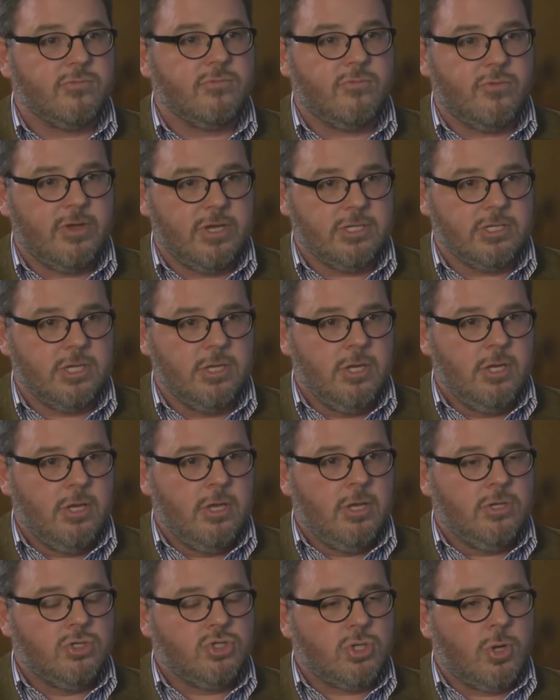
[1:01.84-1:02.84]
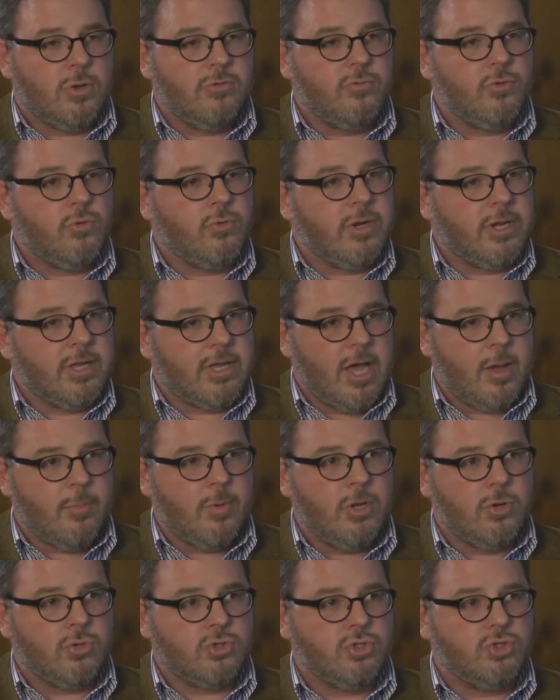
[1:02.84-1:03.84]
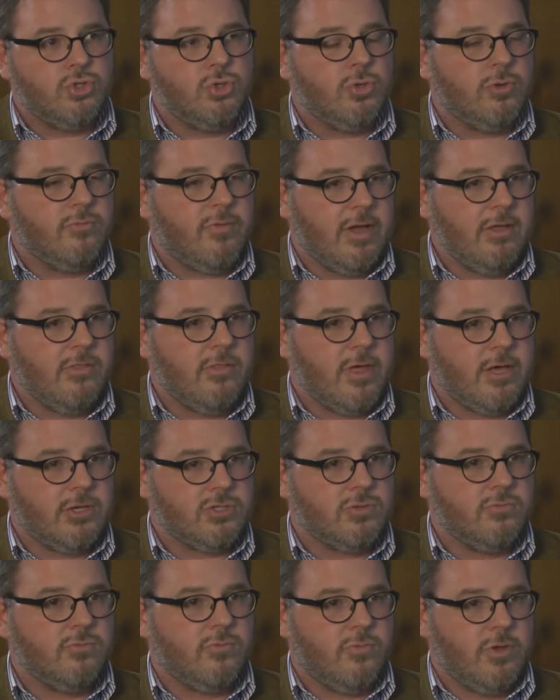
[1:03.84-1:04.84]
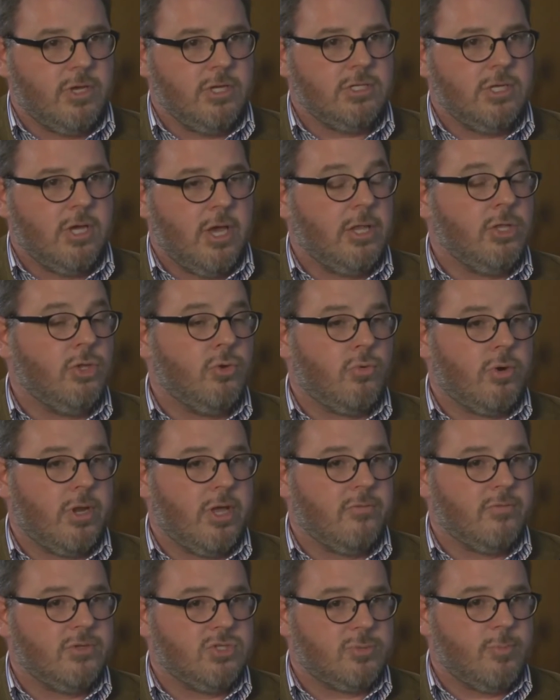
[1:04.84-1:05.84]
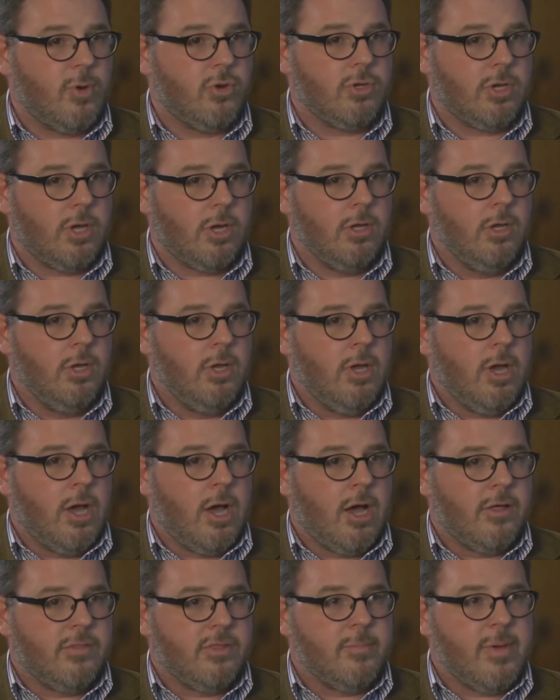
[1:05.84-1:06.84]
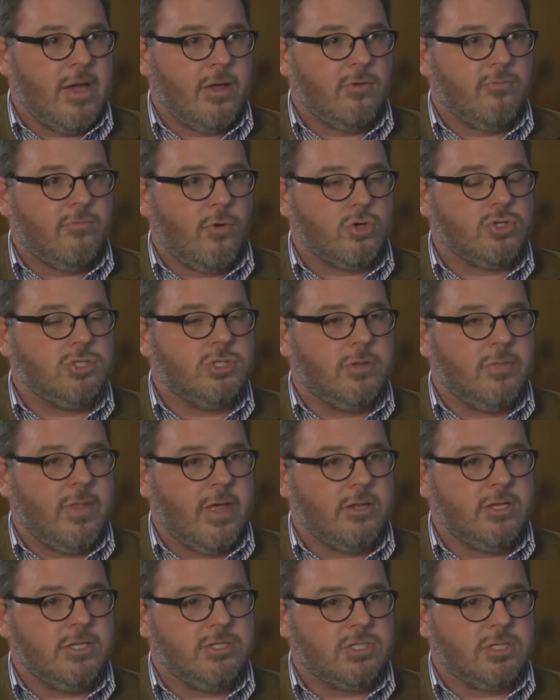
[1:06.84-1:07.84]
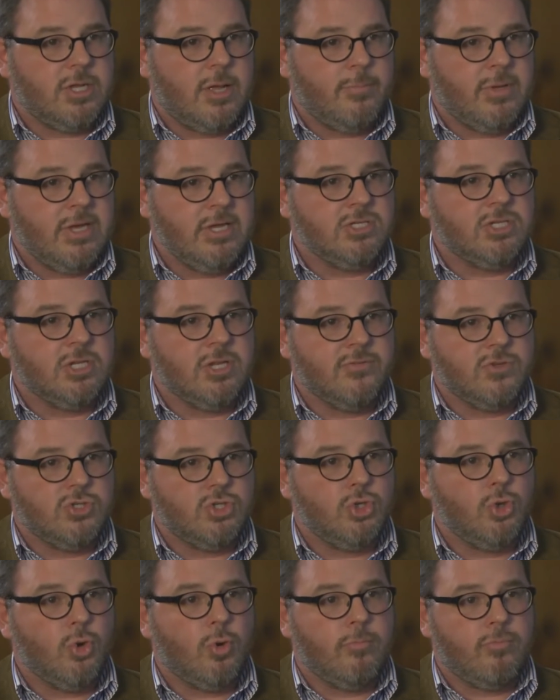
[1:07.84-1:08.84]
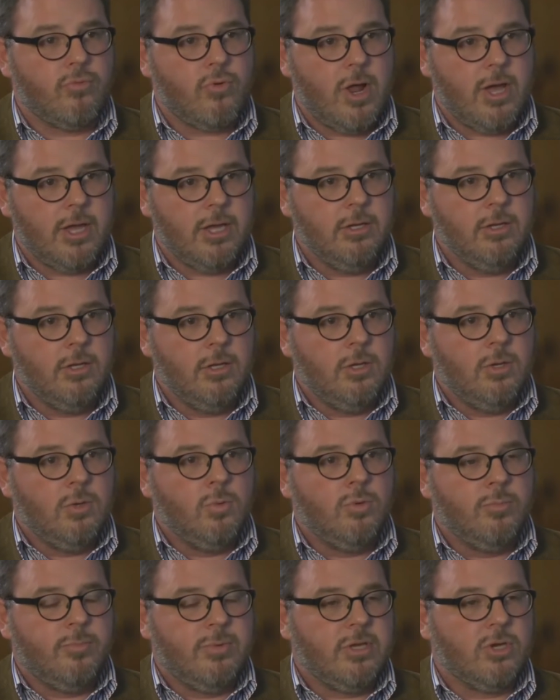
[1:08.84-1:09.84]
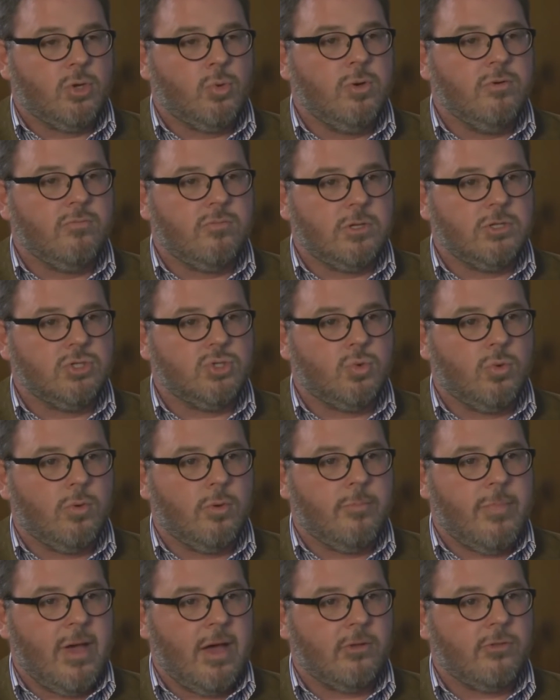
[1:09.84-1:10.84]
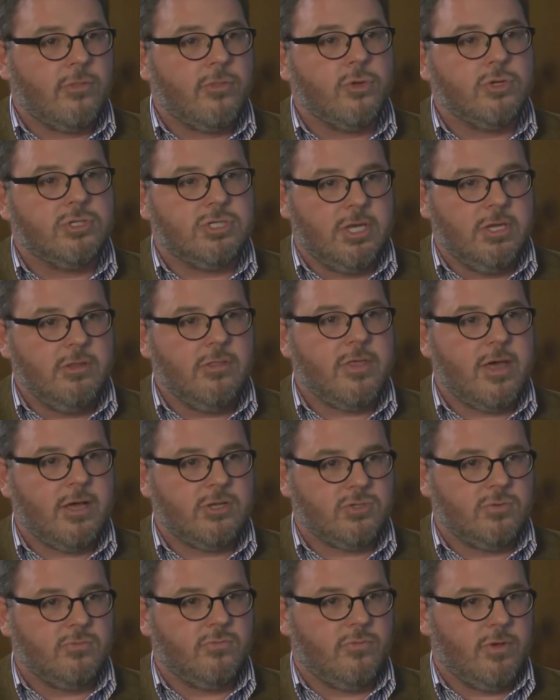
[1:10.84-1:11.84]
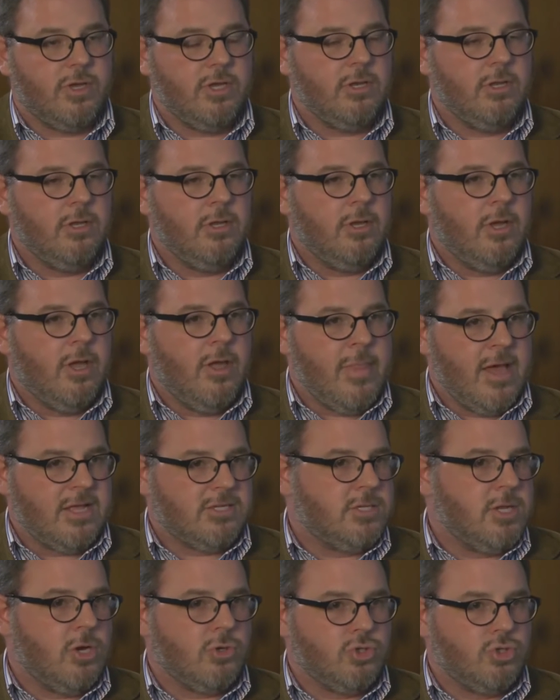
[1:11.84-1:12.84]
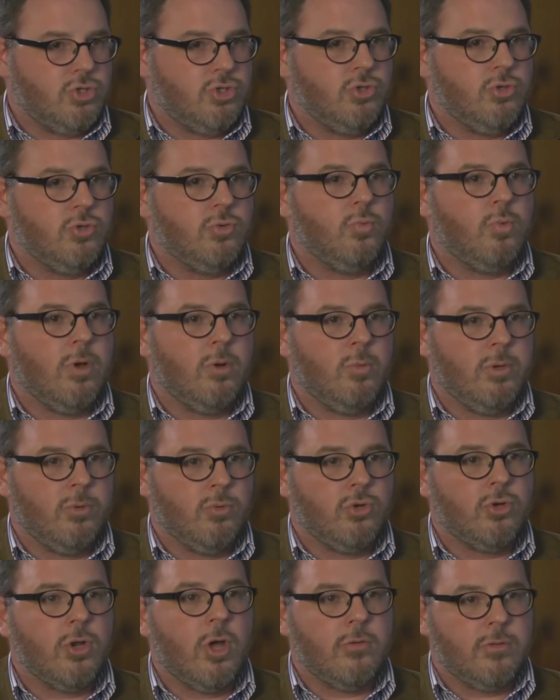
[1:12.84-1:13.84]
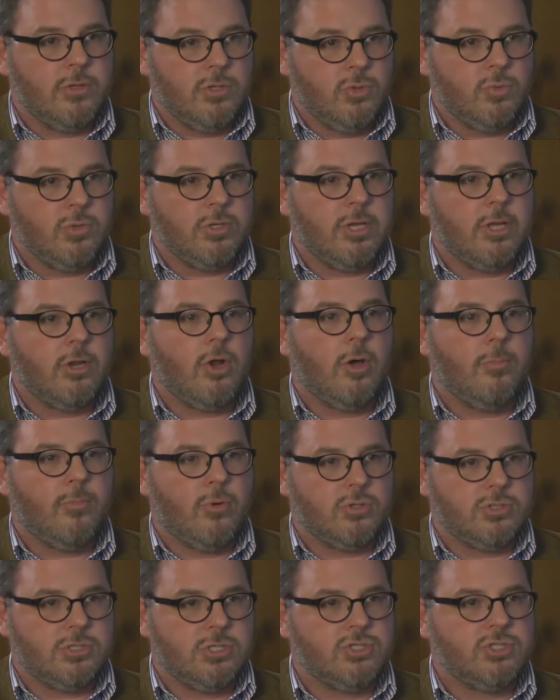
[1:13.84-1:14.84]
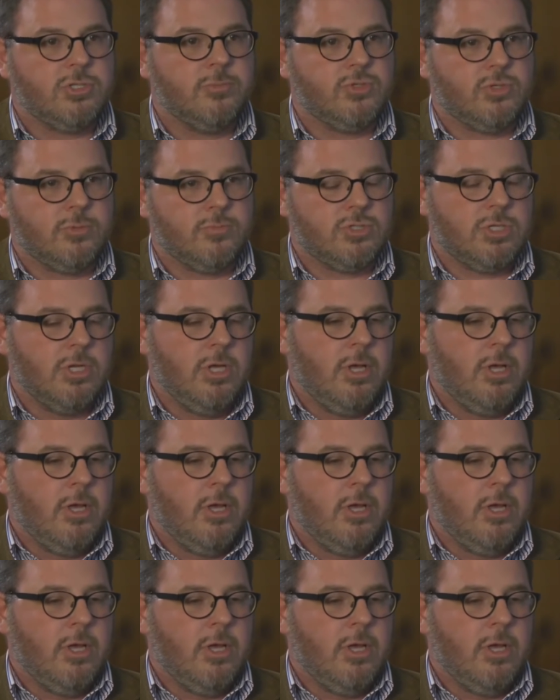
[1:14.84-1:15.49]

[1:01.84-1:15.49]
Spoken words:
feet. So if you're in a cabin altitude of 8,000 feet and you're a heavy smoker, the amount of oxygen that is being delivered to your brain would be equivalent to about 13,000 feet, and that's an altitude where we would know that you would get hypoxia symptoms.